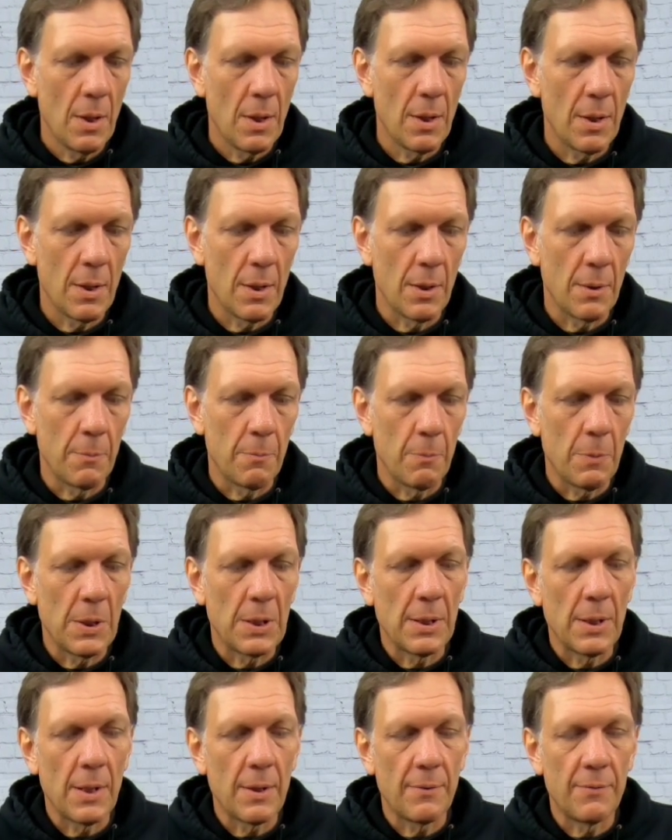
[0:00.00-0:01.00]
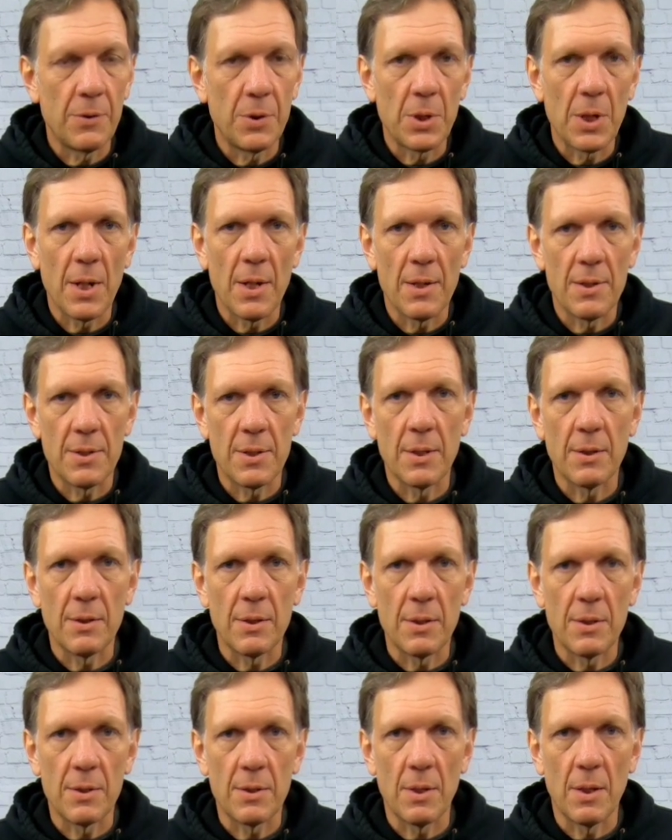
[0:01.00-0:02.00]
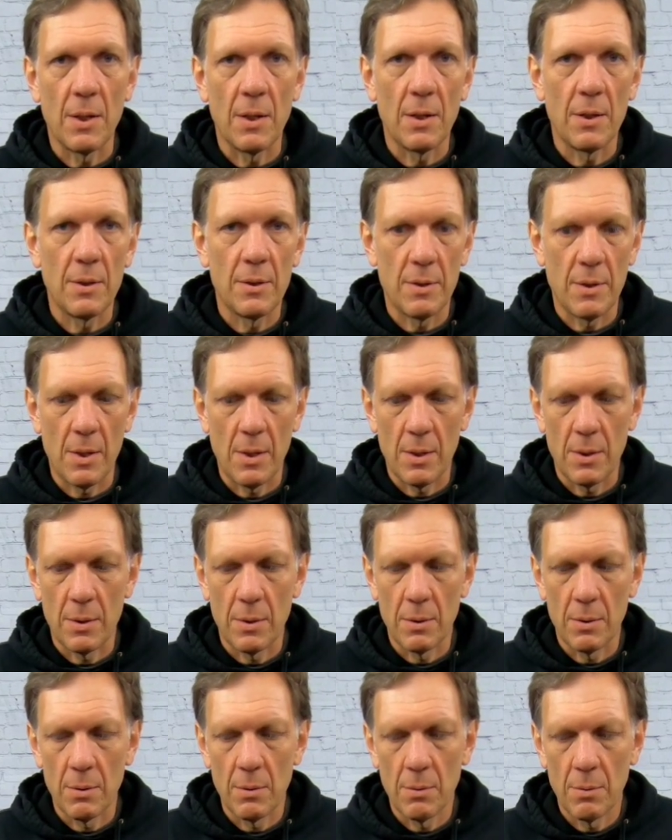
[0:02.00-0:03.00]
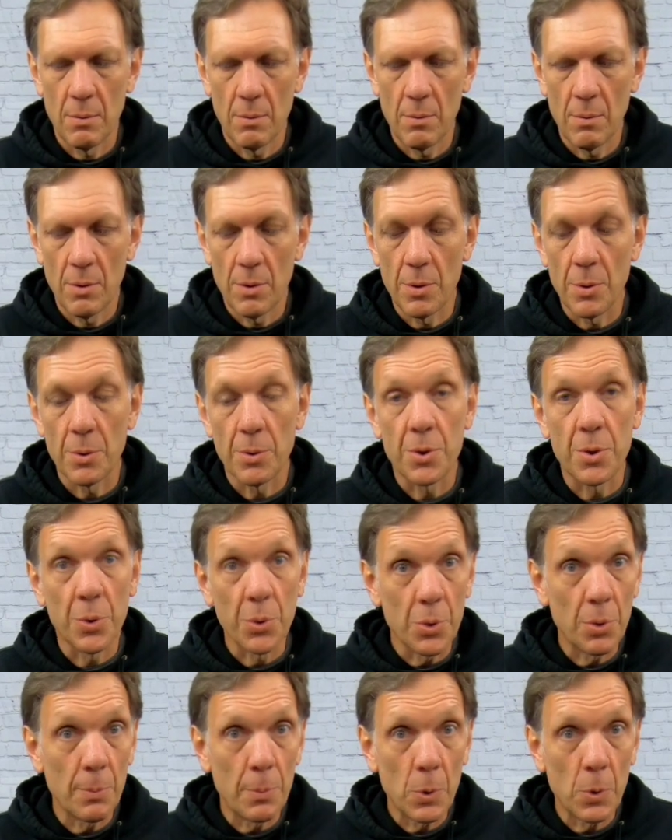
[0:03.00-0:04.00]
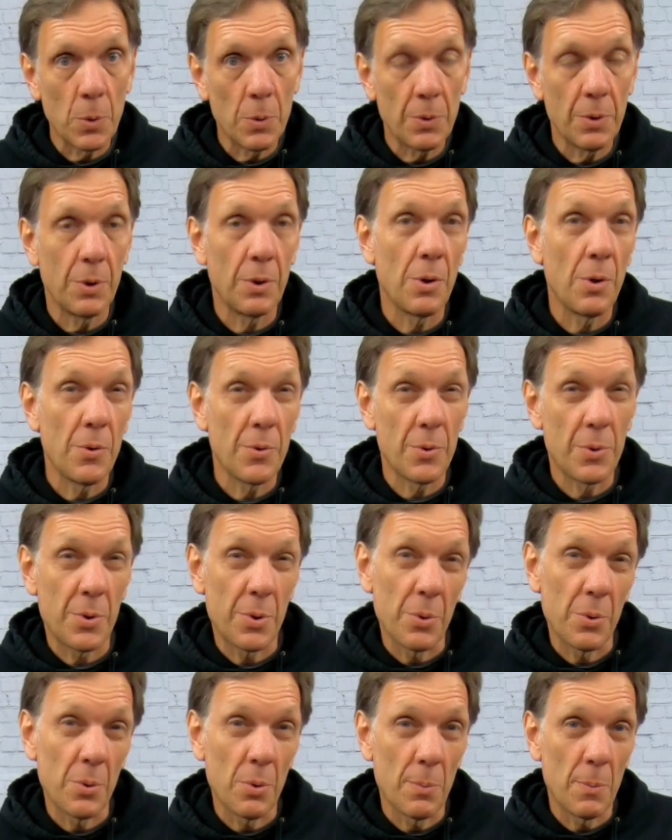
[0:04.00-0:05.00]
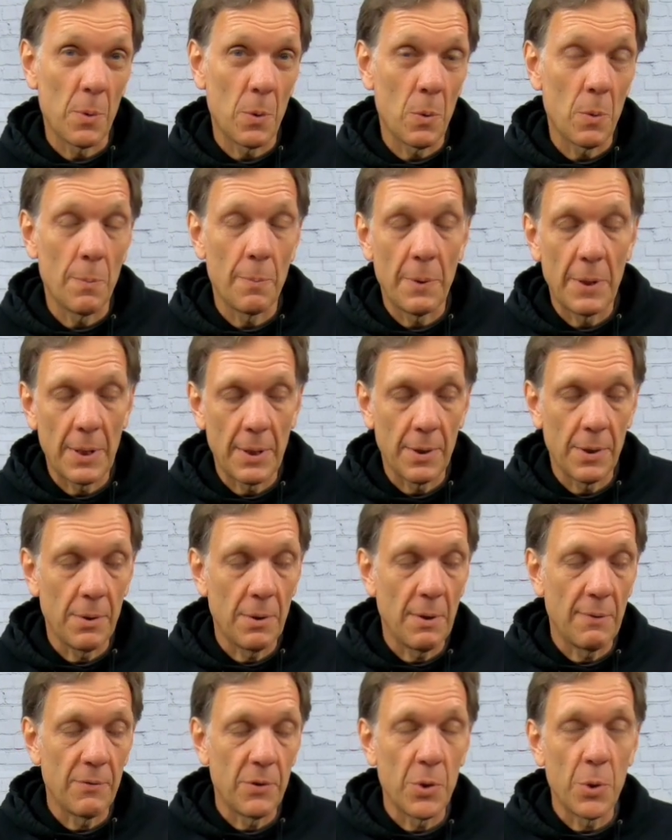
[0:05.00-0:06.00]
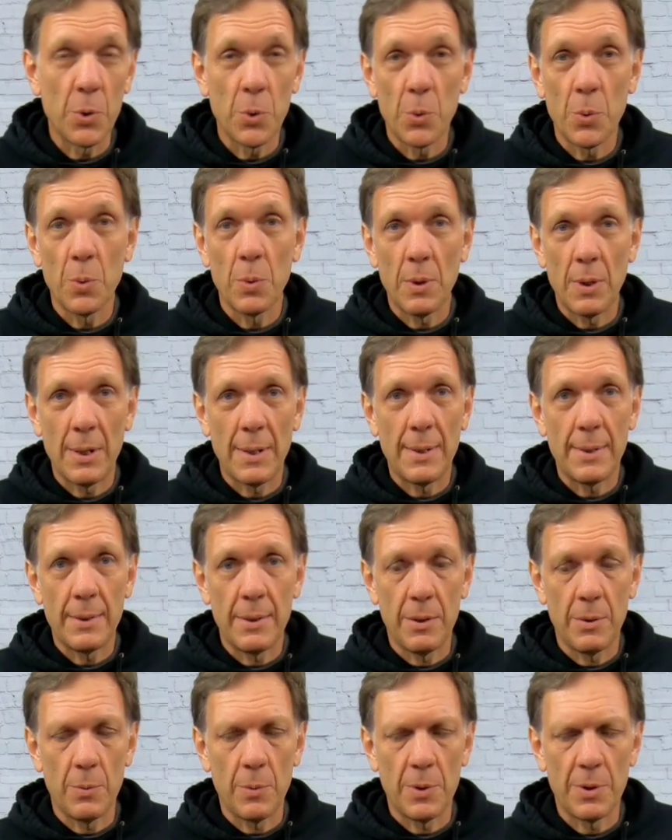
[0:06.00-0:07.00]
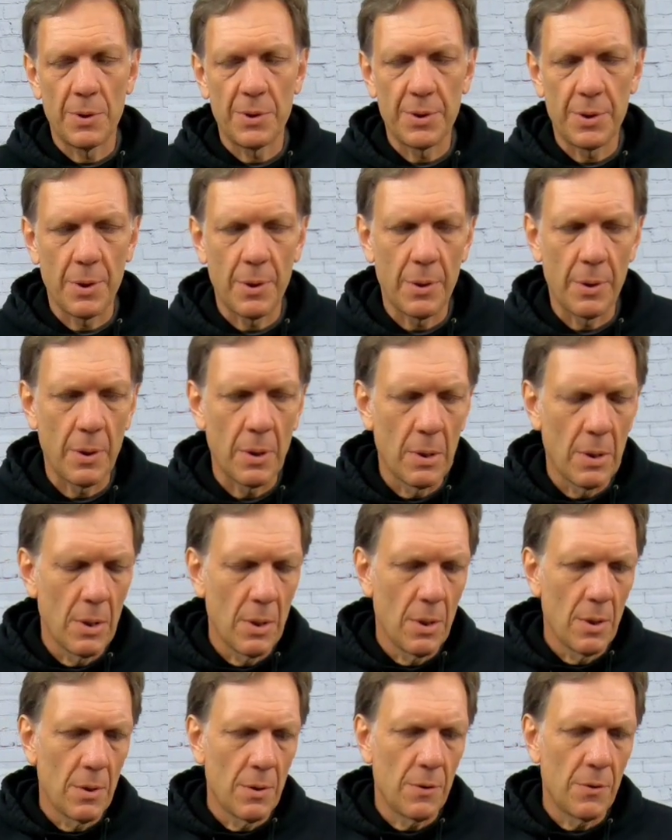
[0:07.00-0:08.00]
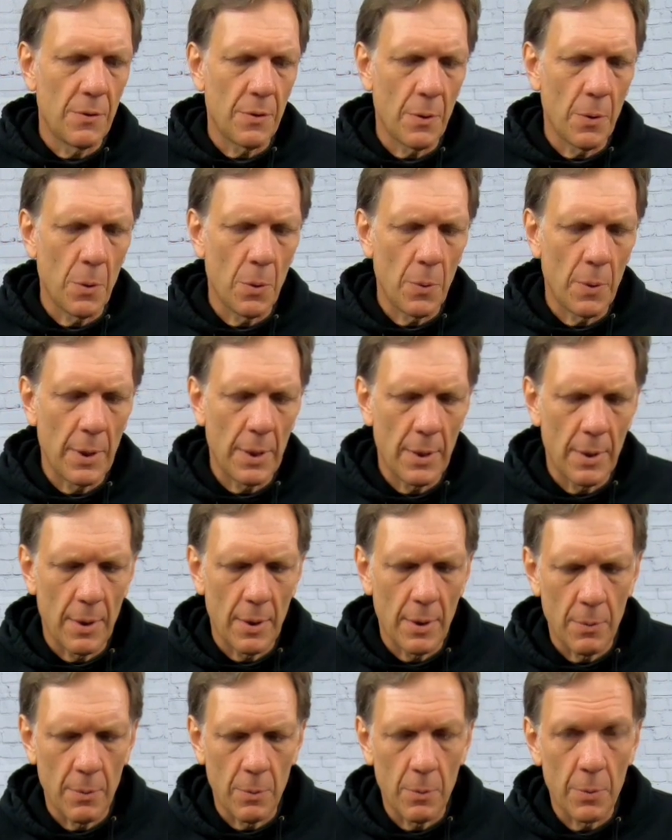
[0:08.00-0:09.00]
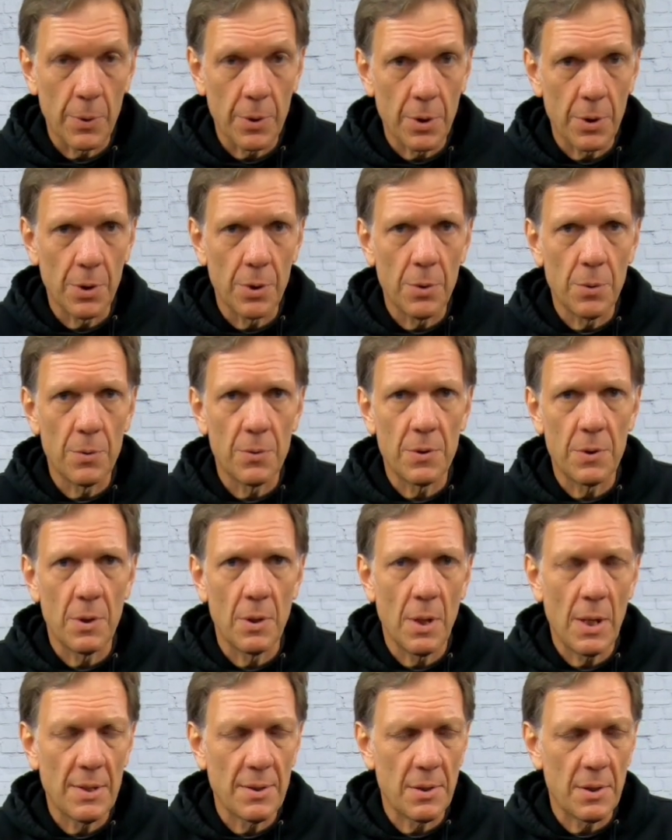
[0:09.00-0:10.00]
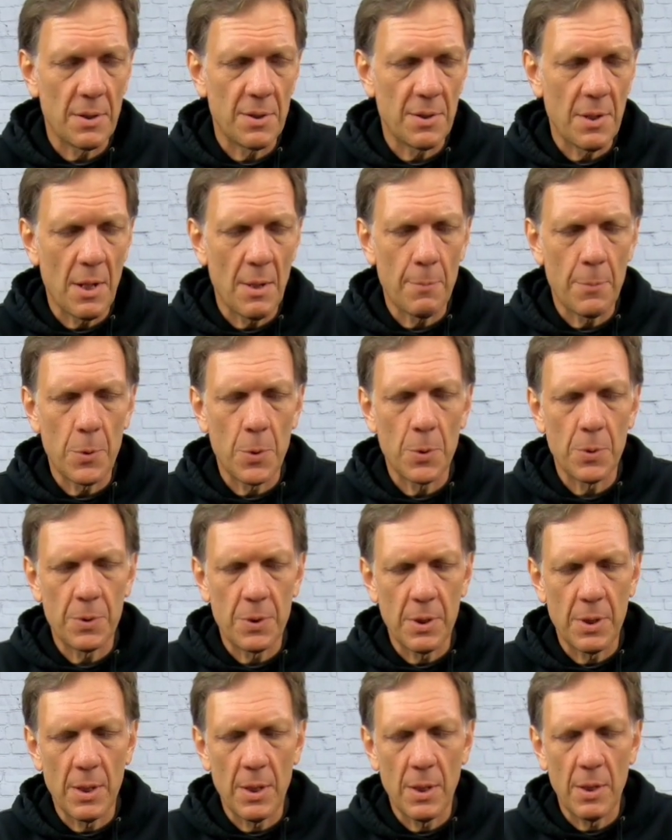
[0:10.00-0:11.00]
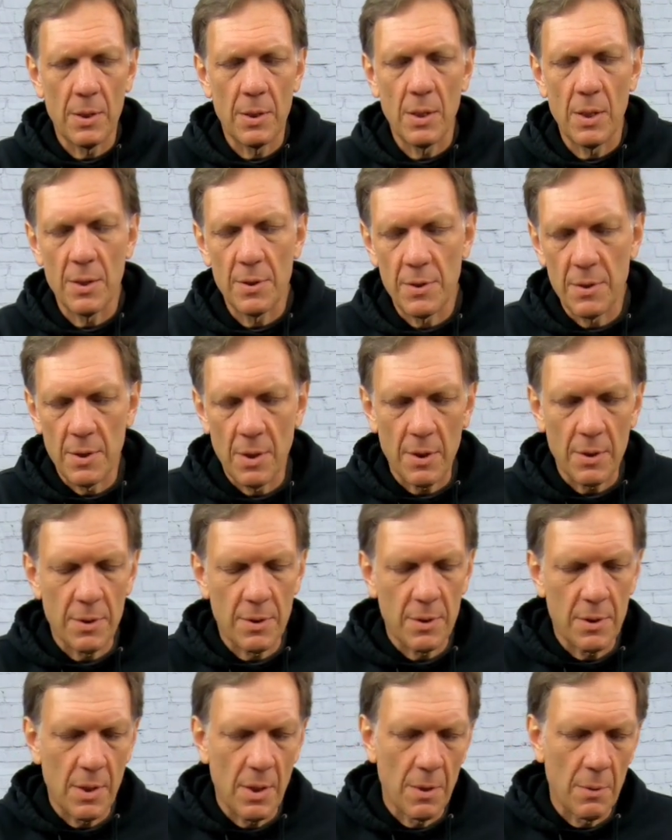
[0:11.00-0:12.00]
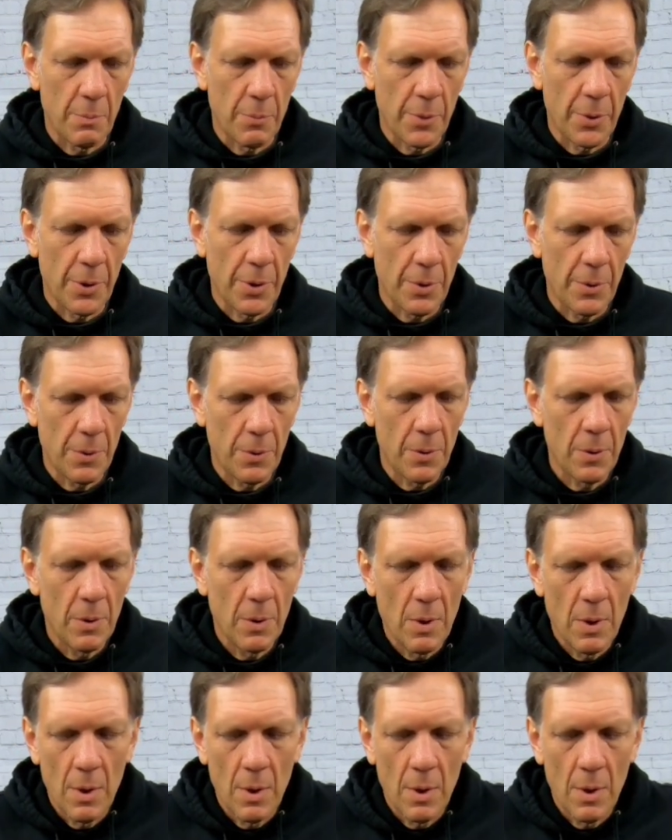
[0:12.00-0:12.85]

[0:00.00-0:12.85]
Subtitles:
A lot of you guys get these things and they're tunable, you know they're tunable, but you have no idea where to start. So we're going to use, as an example, today the SCX-10 Pro.